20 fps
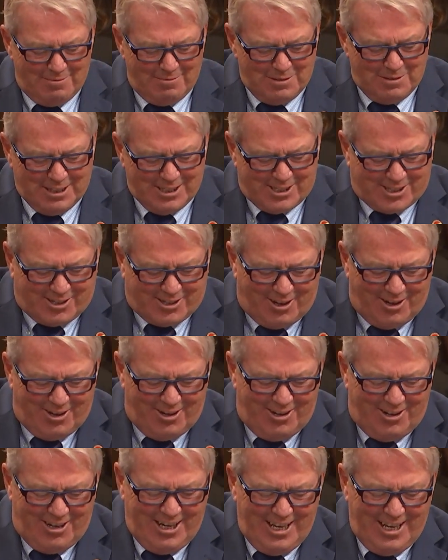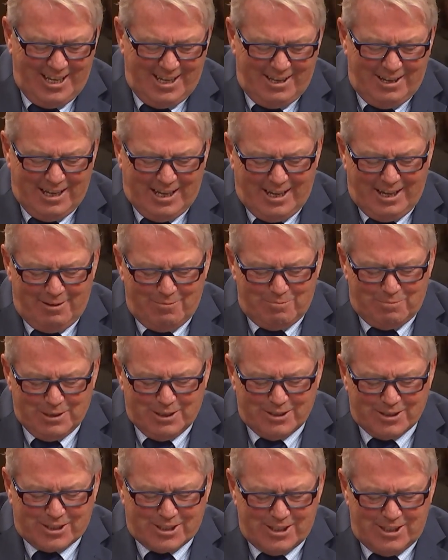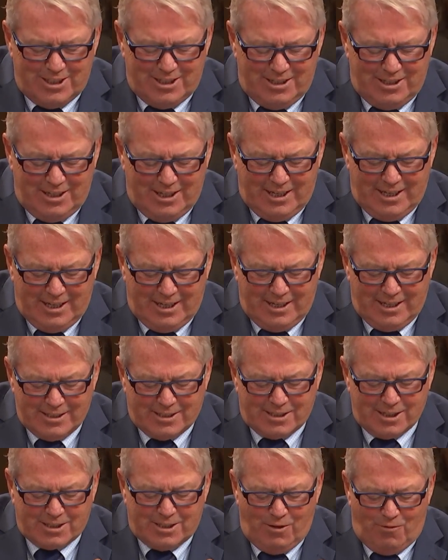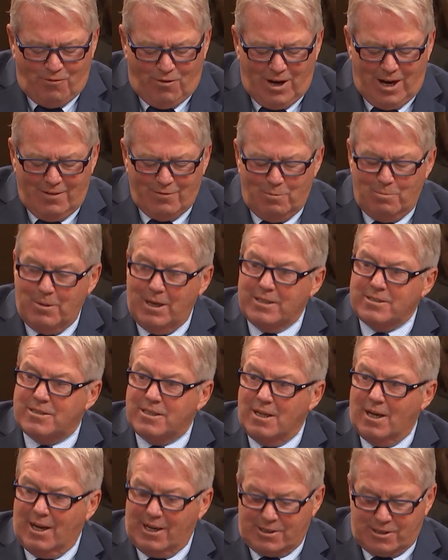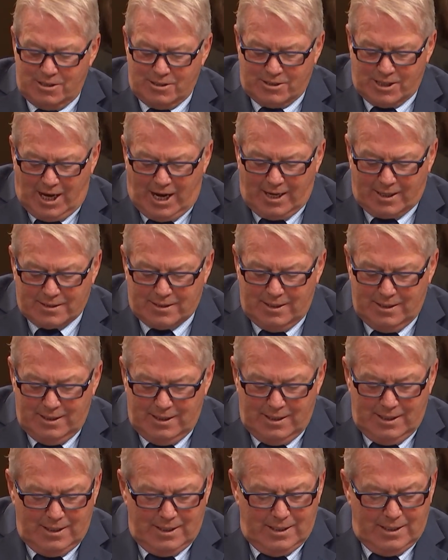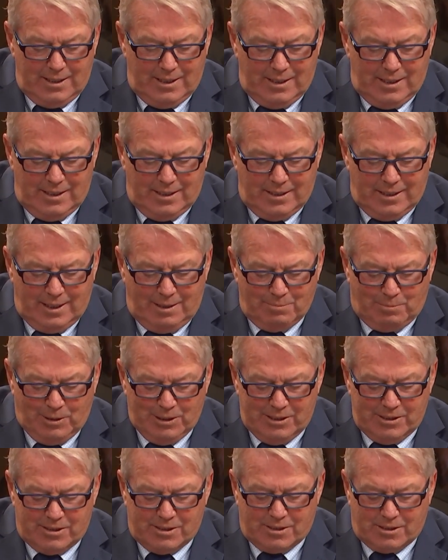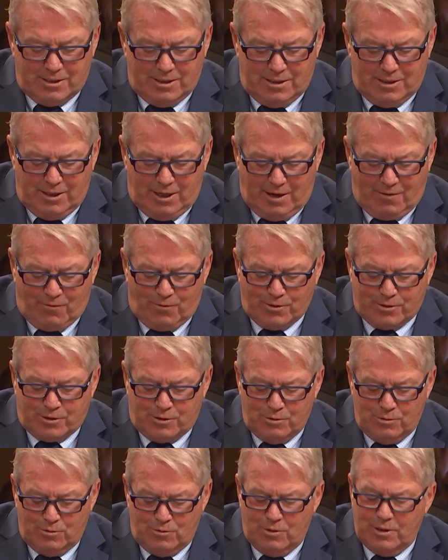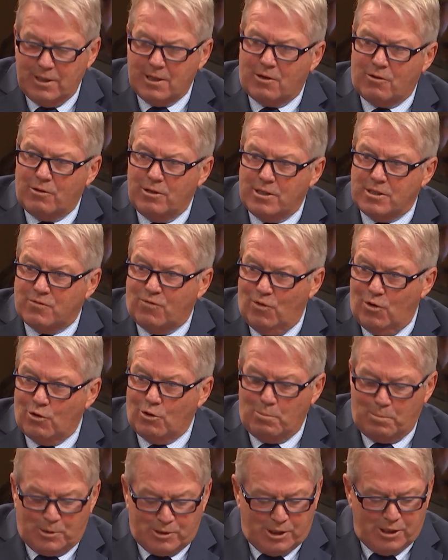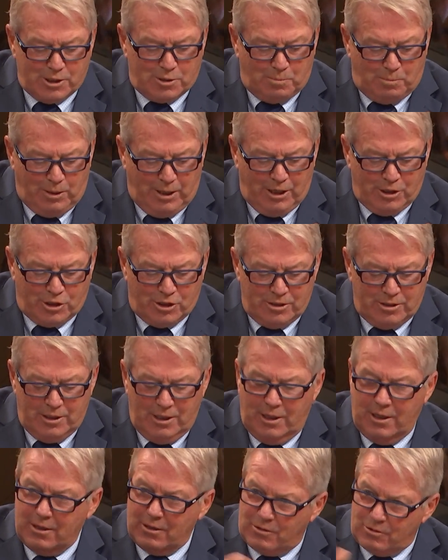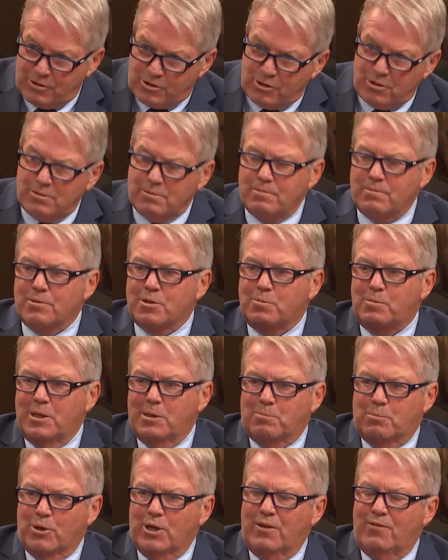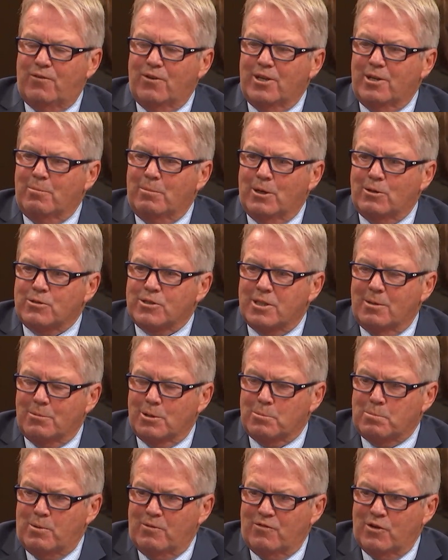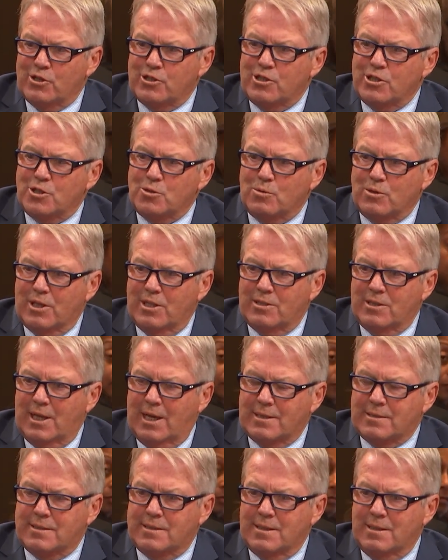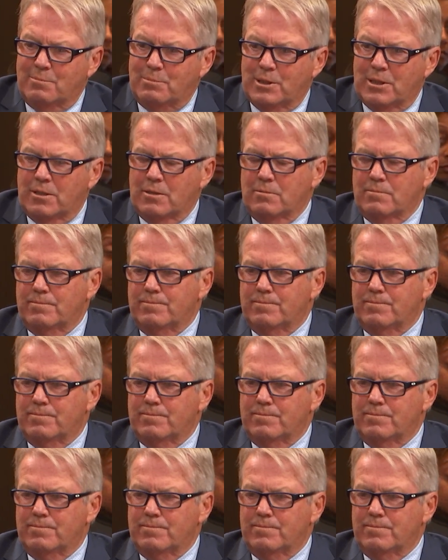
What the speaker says: Minister, Bill C-65 amends the Elections Act, and I'm pleased to see the effort to increase voter participation. Could you speak briefly about some of the provisions within that bill?